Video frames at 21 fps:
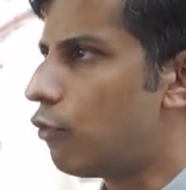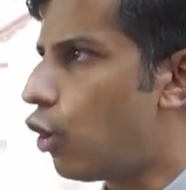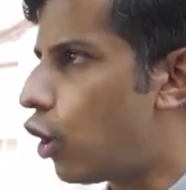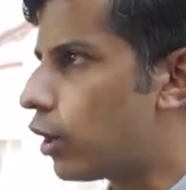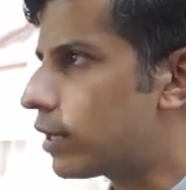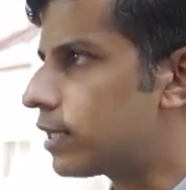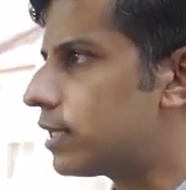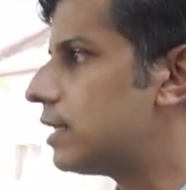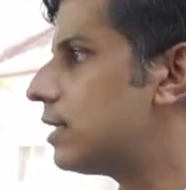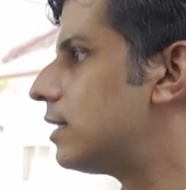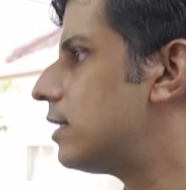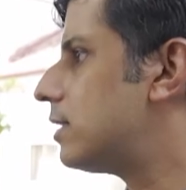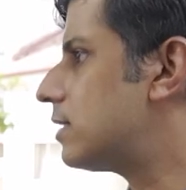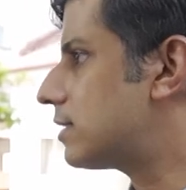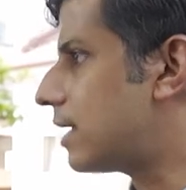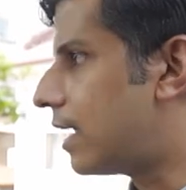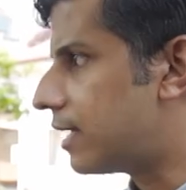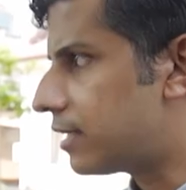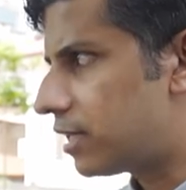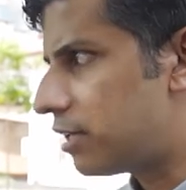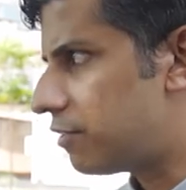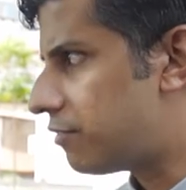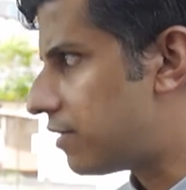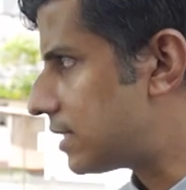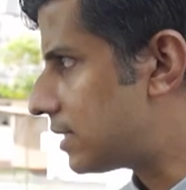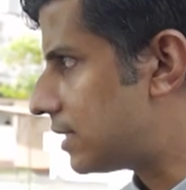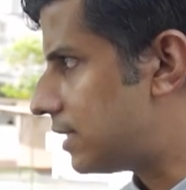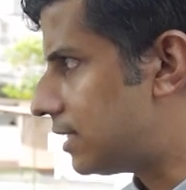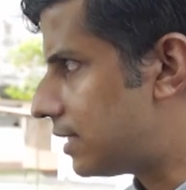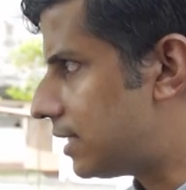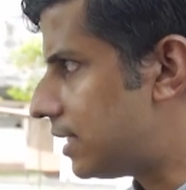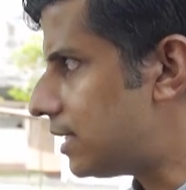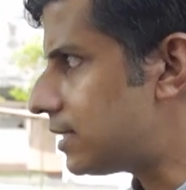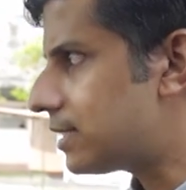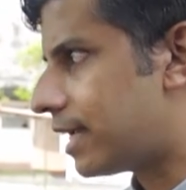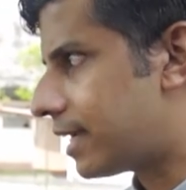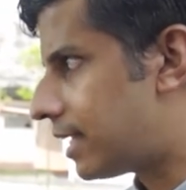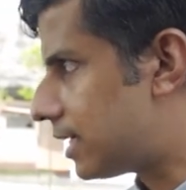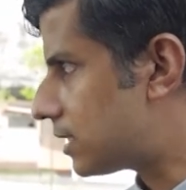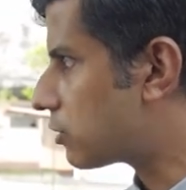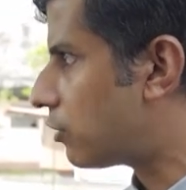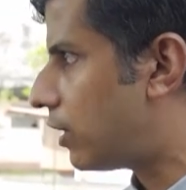water, sanitary facilities,
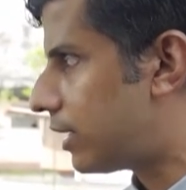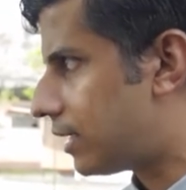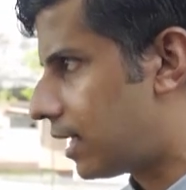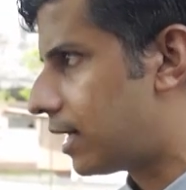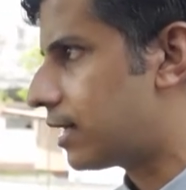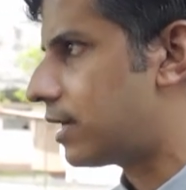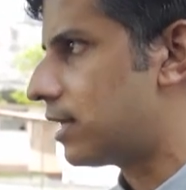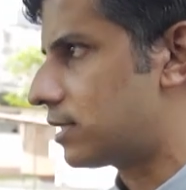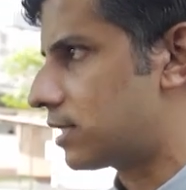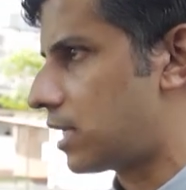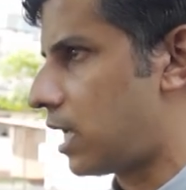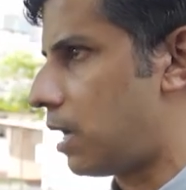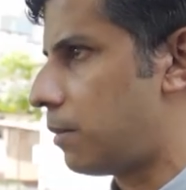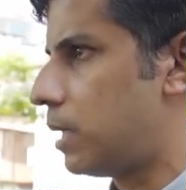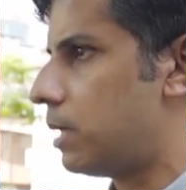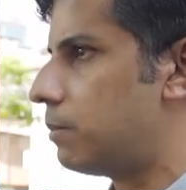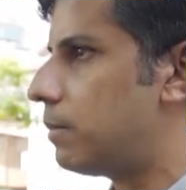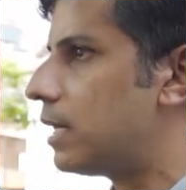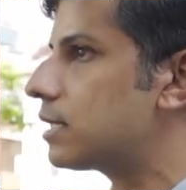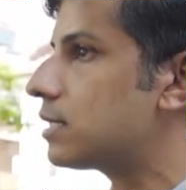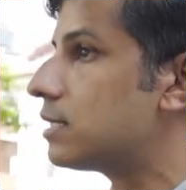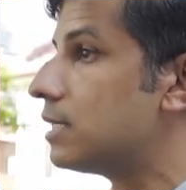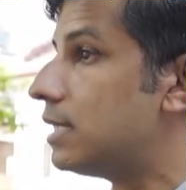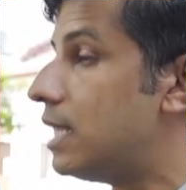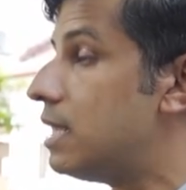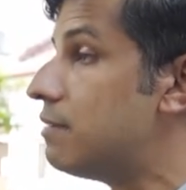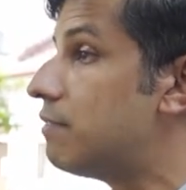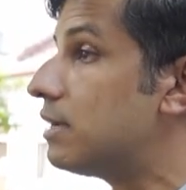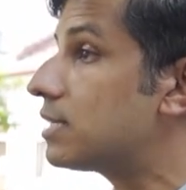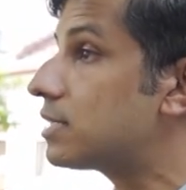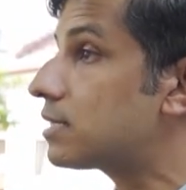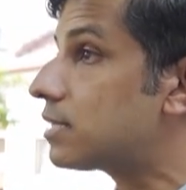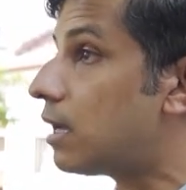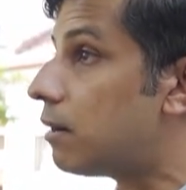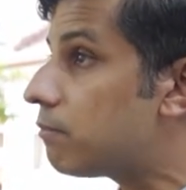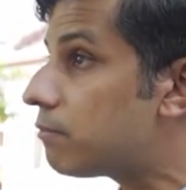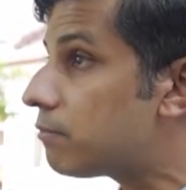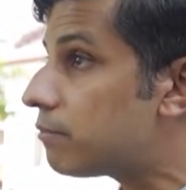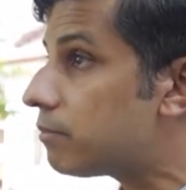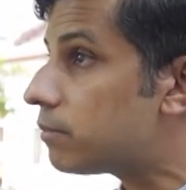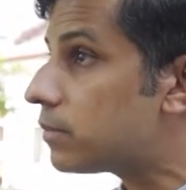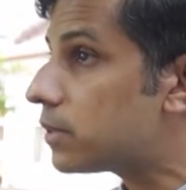that is quite understandable. But sure. even
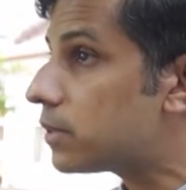some